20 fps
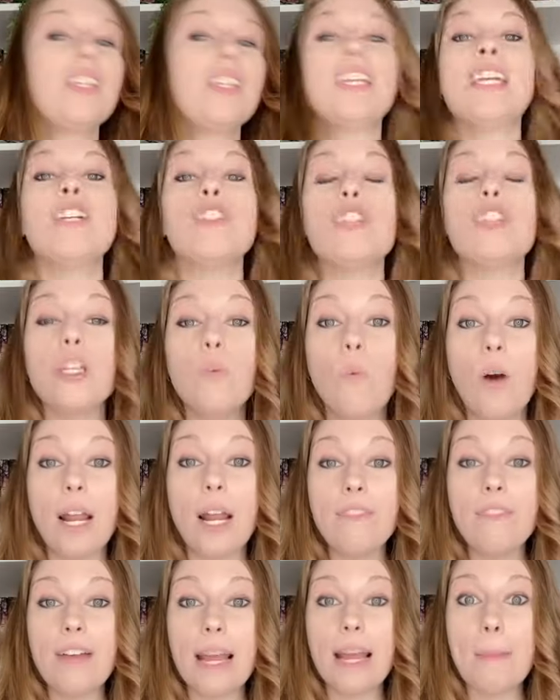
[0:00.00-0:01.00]
So you
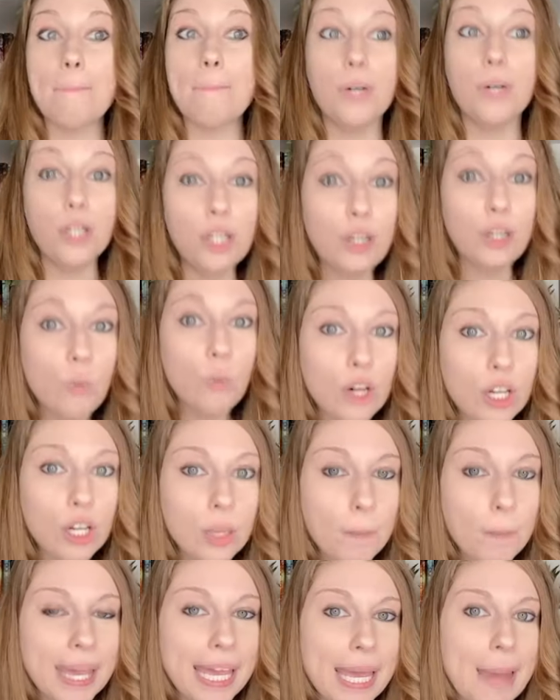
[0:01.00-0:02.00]
want to find book
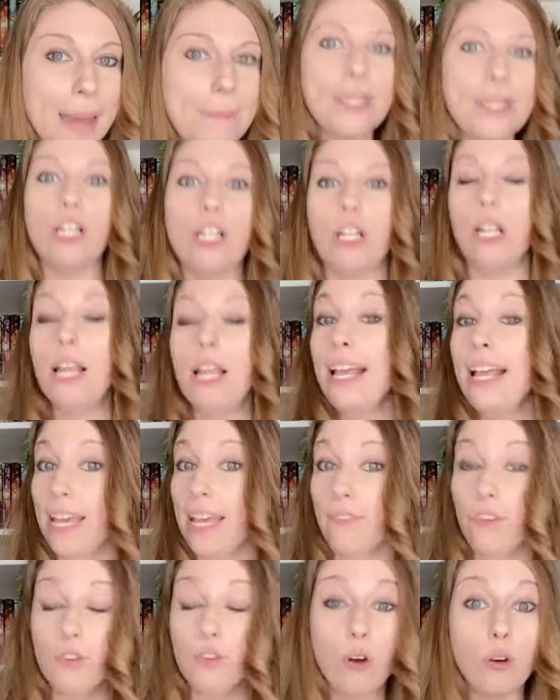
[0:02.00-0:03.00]
world people.
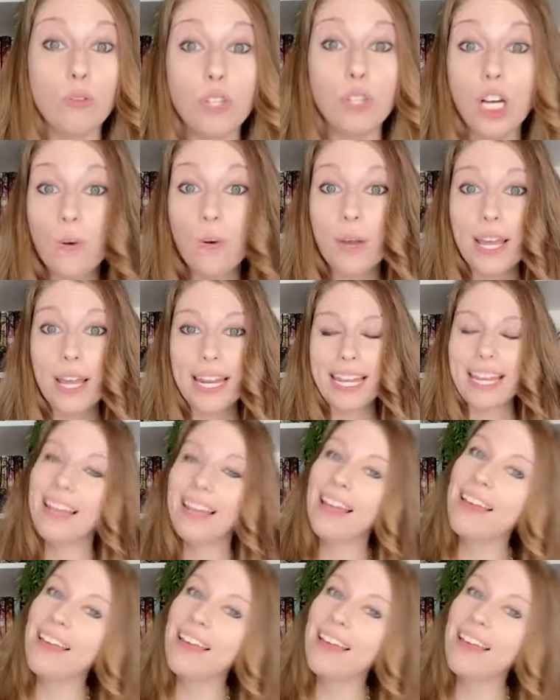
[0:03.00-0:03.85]
If you don't know any,